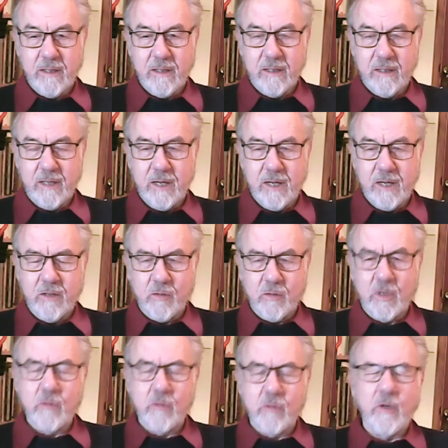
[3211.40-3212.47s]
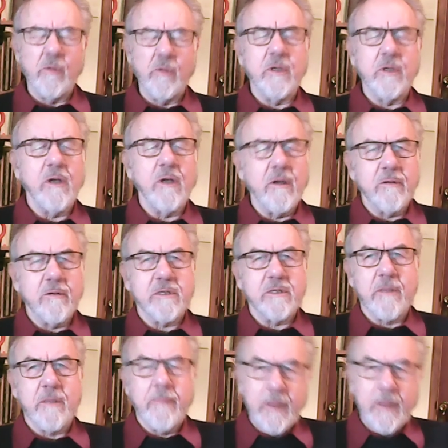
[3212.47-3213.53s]
yeah, good question. Well,
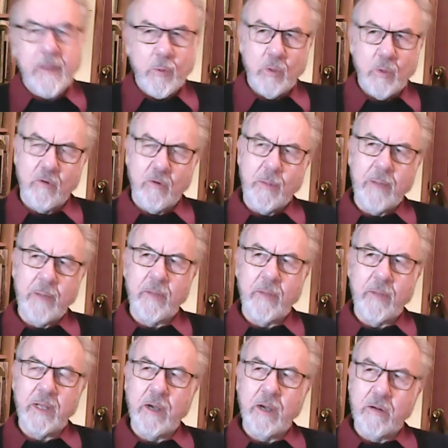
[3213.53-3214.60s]
some people would remember the old